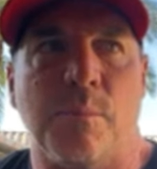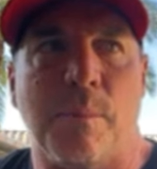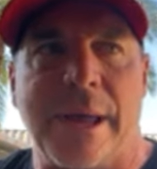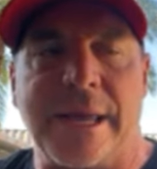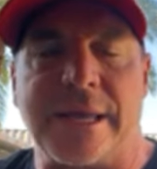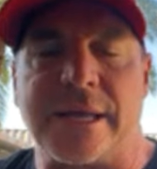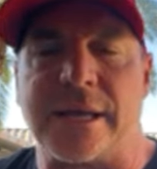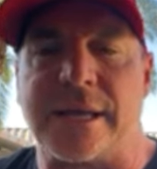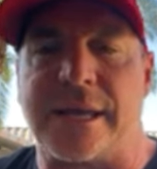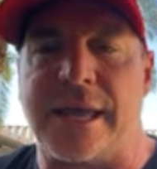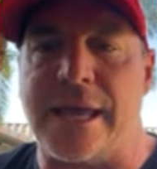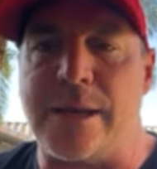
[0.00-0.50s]

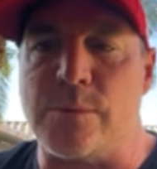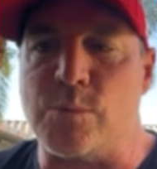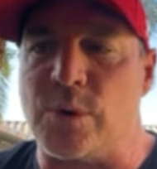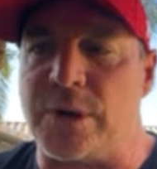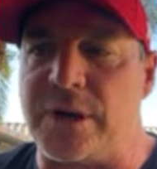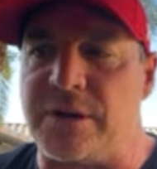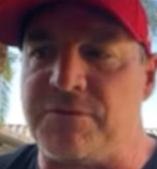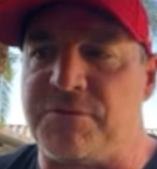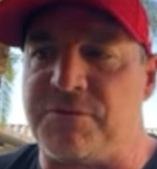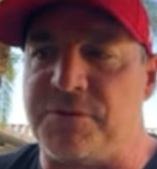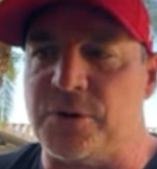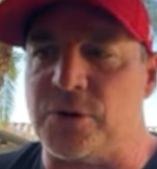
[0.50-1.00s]
make a game
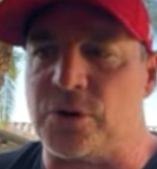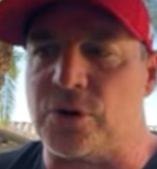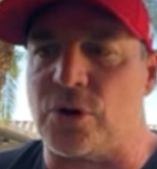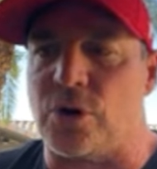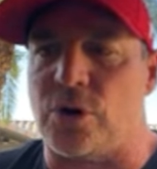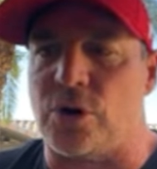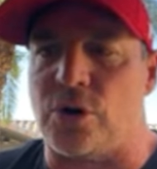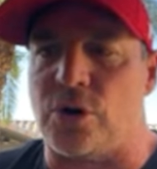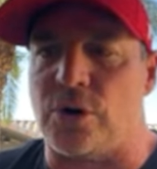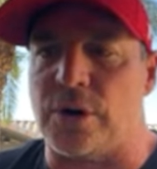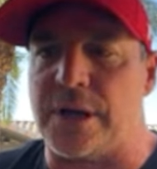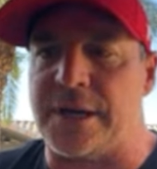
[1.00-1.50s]
winning field
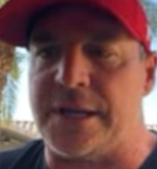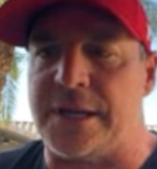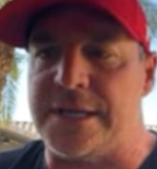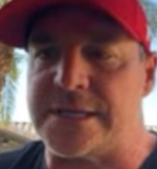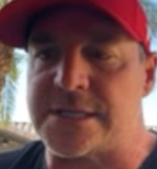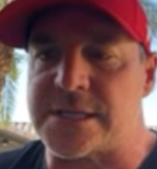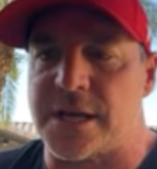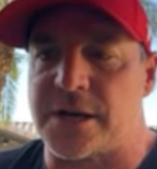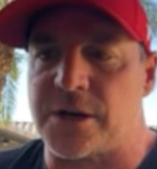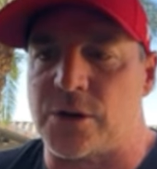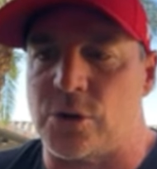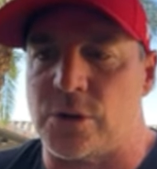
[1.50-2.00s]
goal and he's
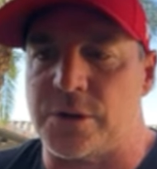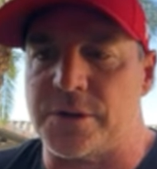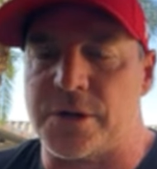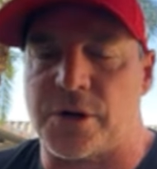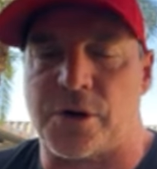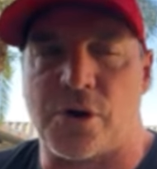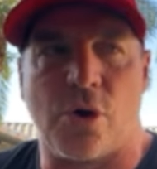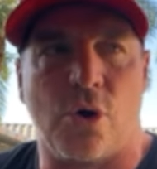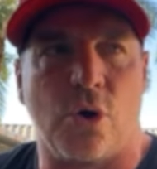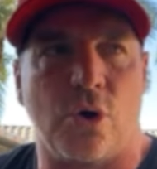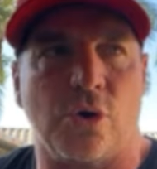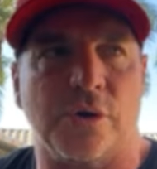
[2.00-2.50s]
got to go in there
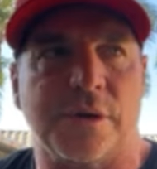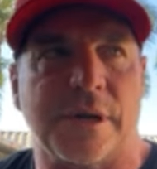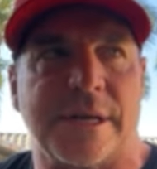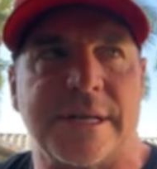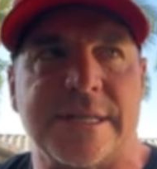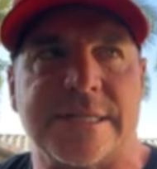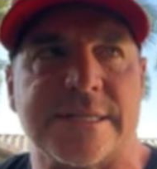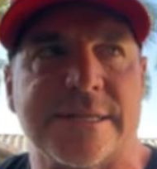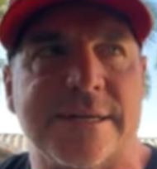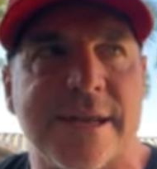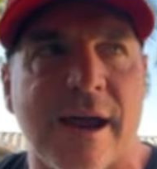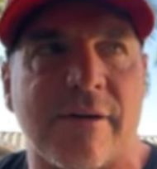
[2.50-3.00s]
and hold and
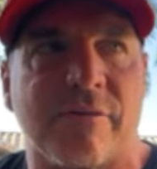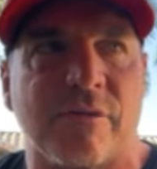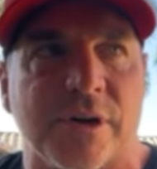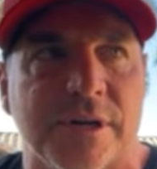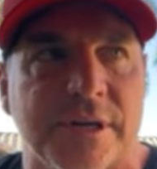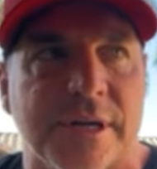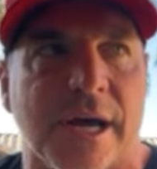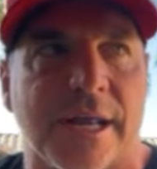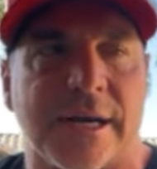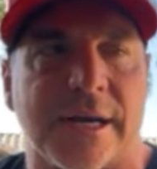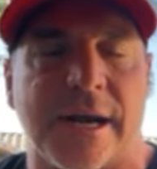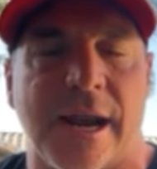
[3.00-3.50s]
he's never
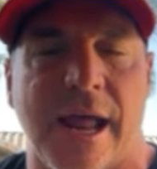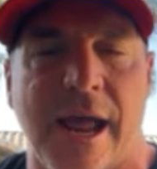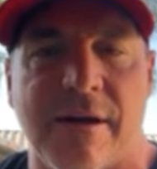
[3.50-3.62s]
done it